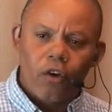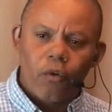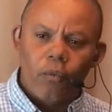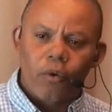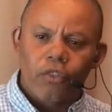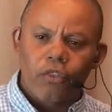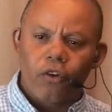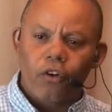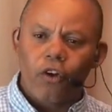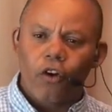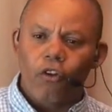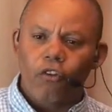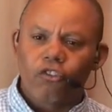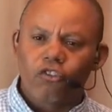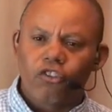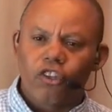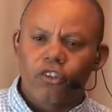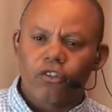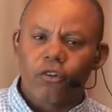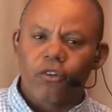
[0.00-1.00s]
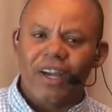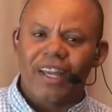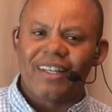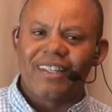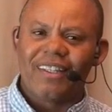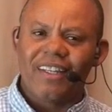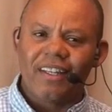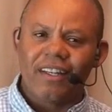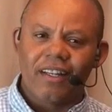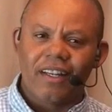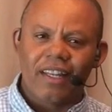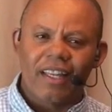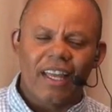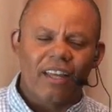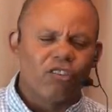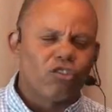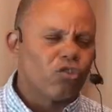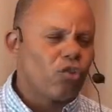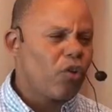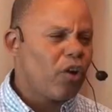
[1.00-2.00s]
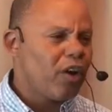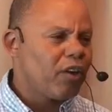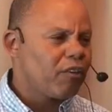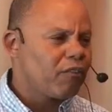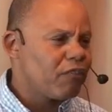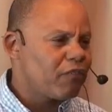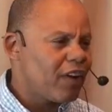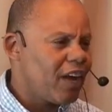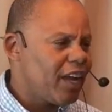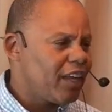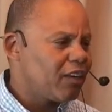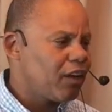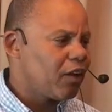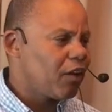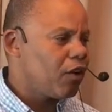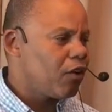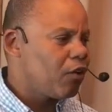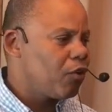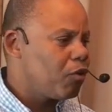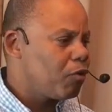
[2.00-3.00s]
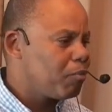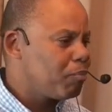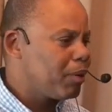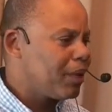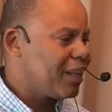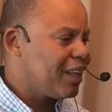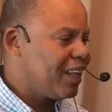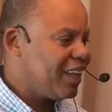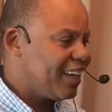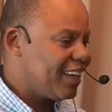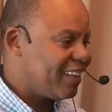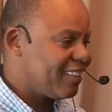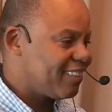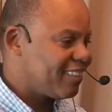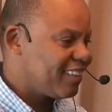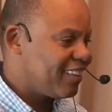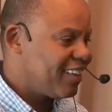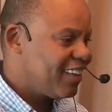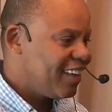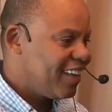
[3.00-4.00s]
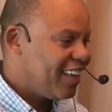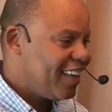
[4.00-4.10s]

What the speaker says: with their own gender identity and trying to find their own place